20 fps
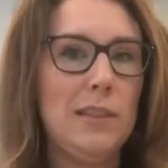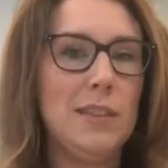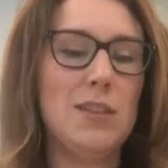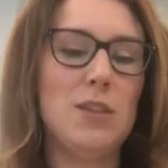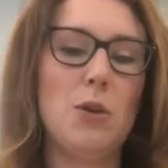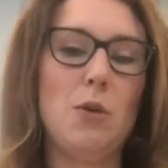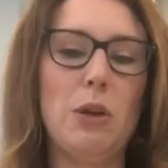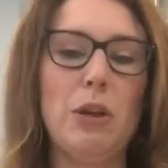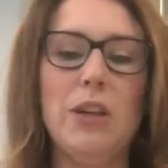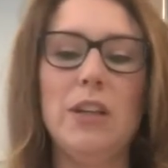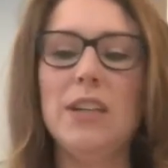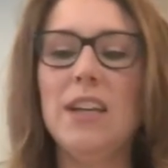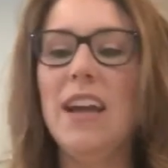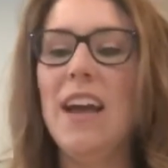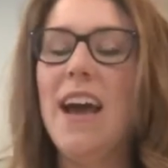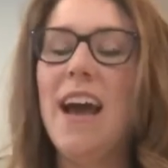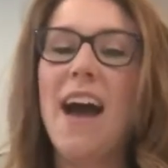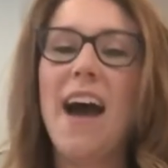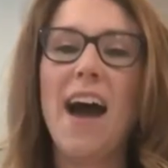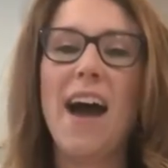So good.
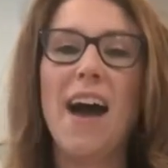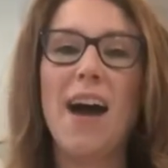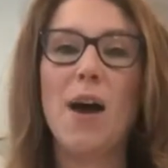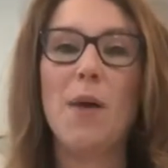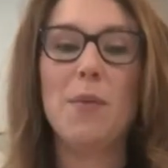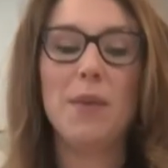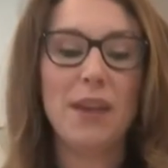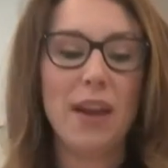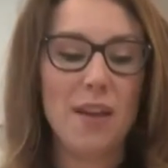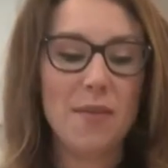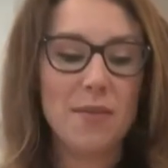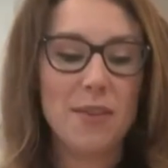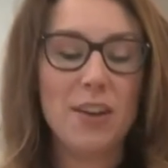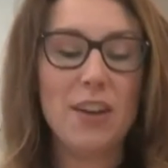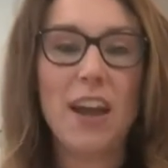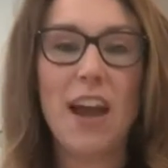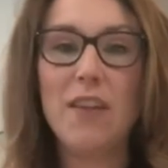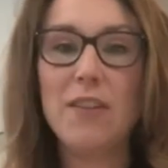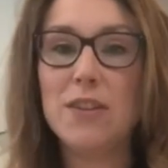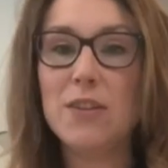But yeah, there
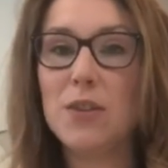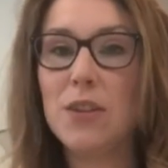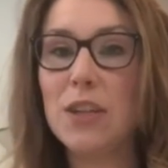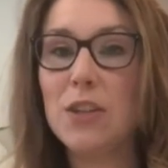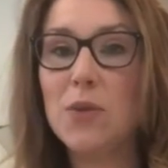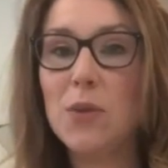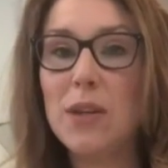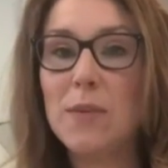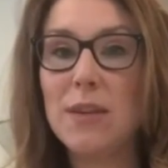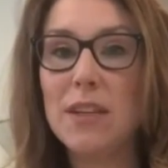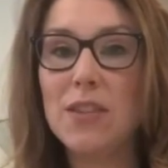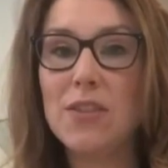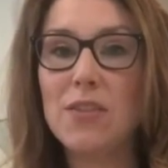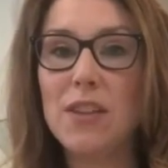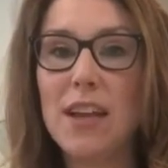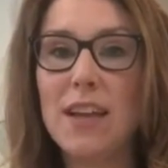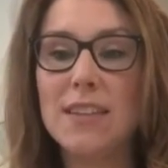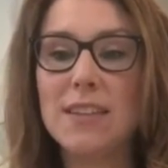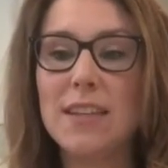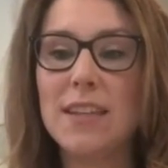you have it. So like 20 minutes or
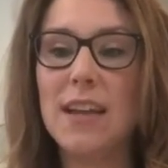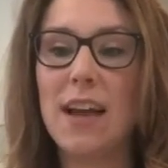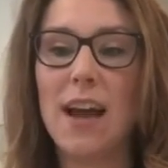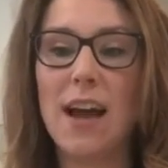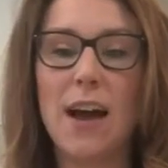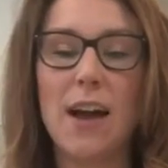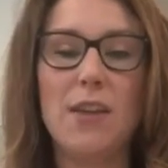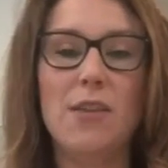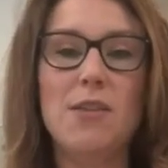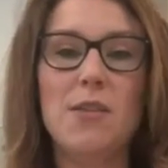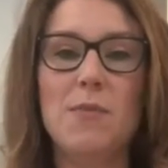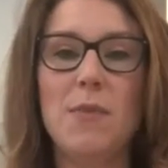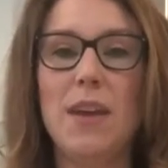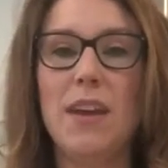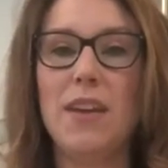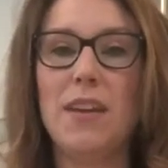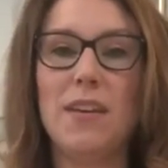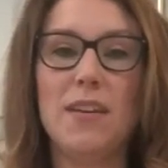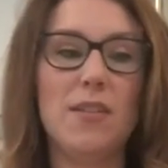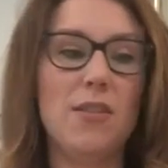less, you can
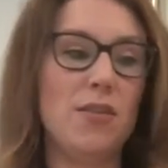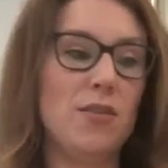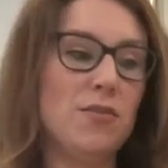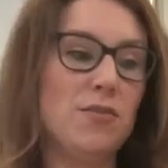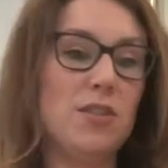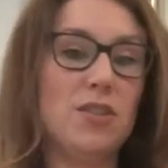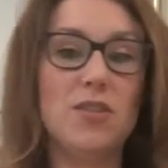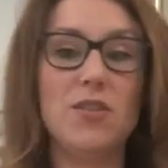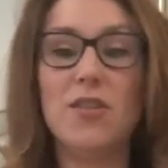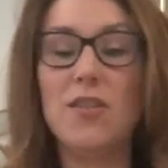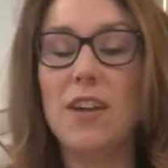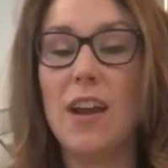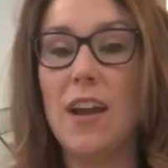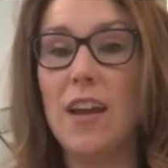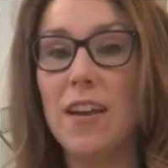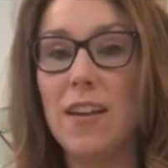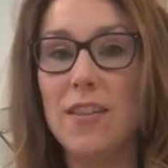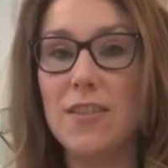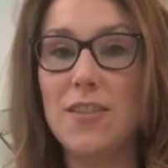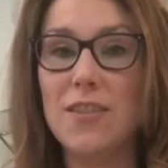make your dessert
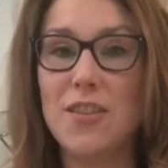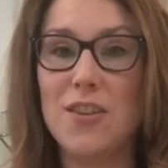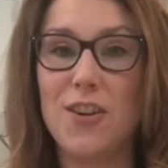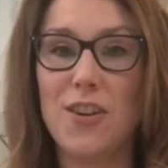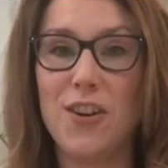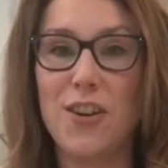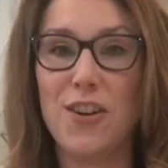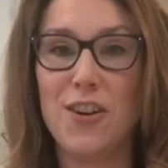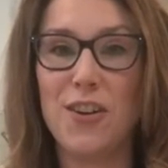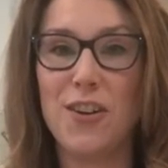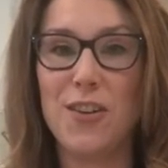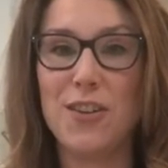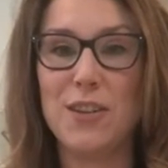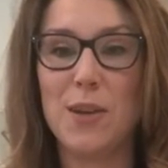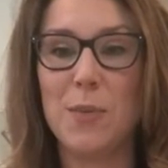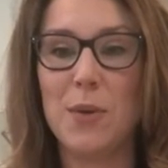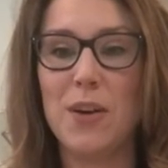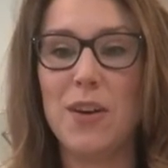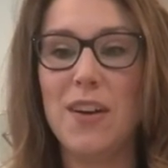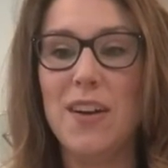and your
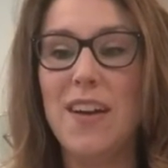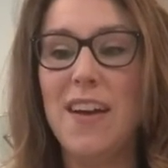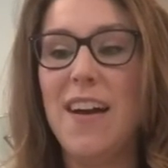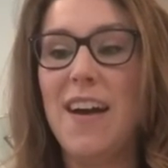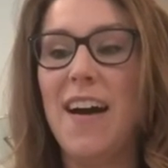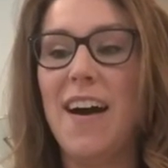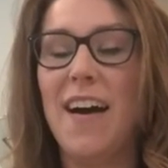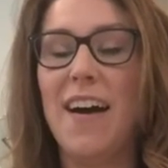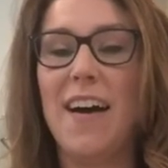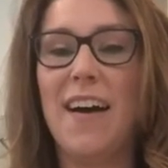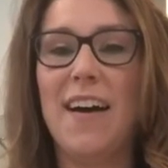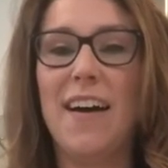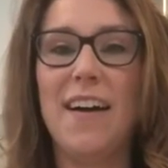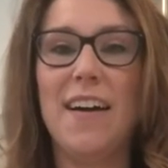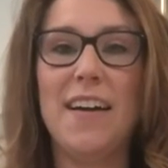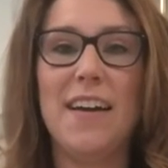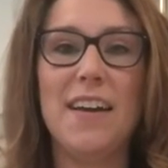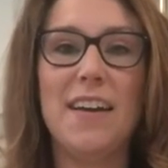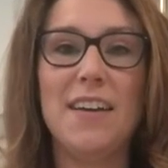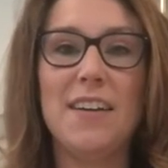supper
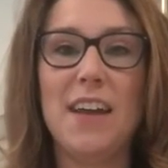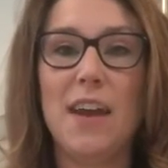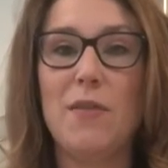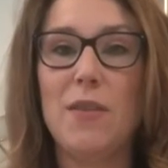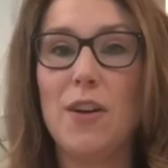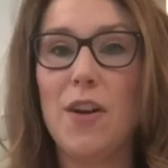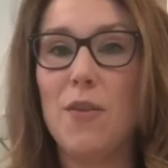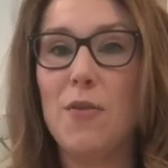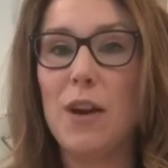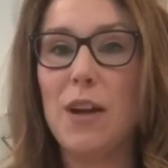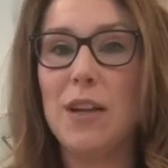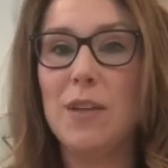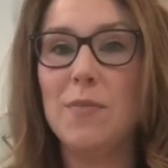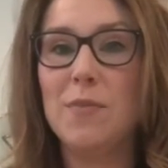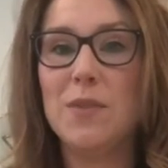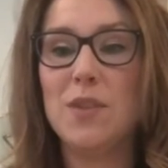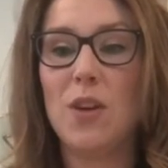and have it all ready.